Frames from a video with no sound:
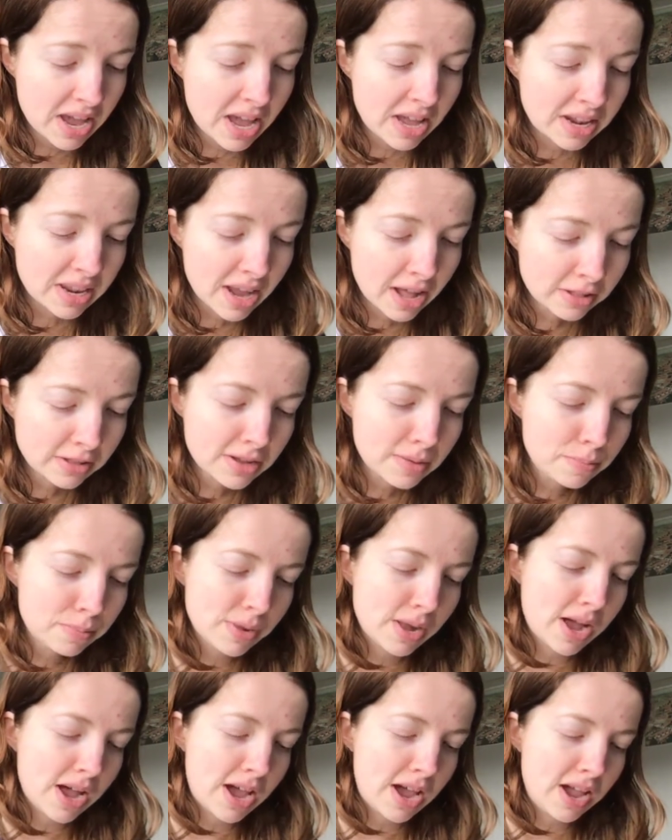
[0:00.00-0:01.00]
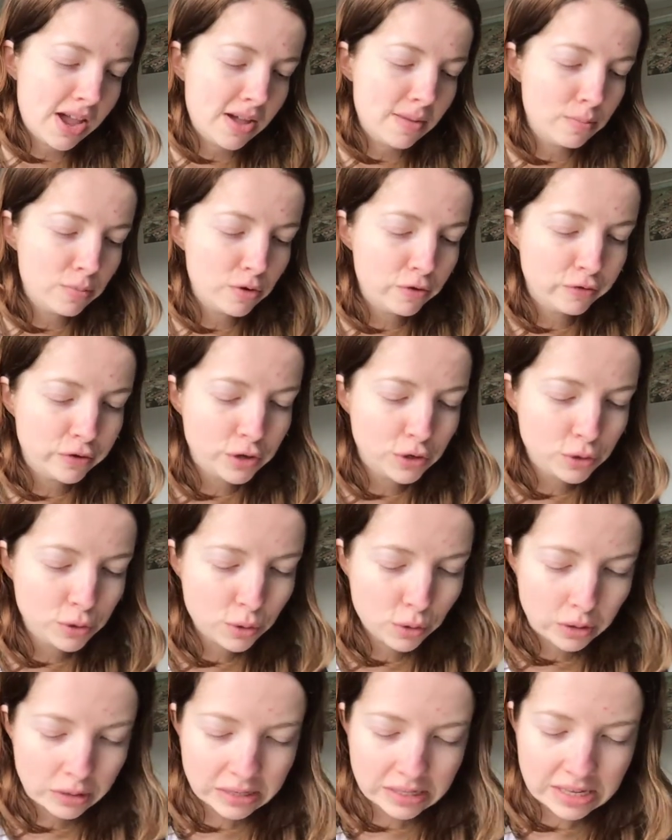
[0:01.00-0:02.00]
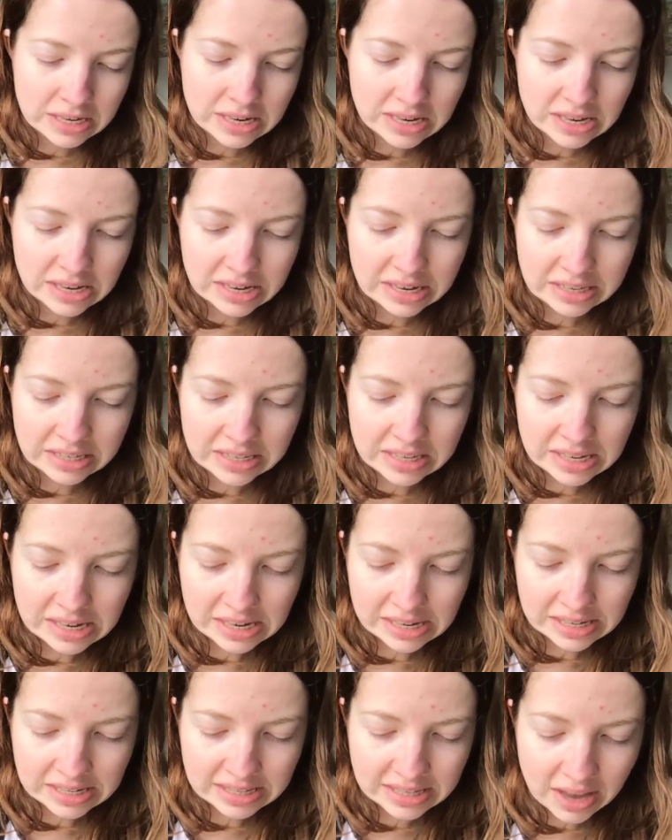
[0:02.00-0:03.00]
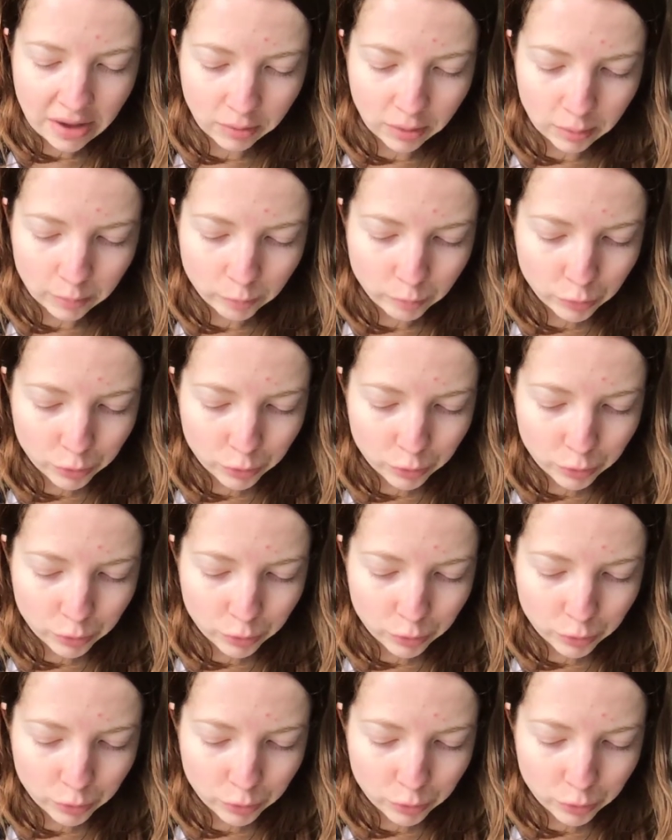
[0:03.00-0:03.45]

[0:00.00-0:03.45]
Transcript: Nellie Bly moved to New York City in 1887.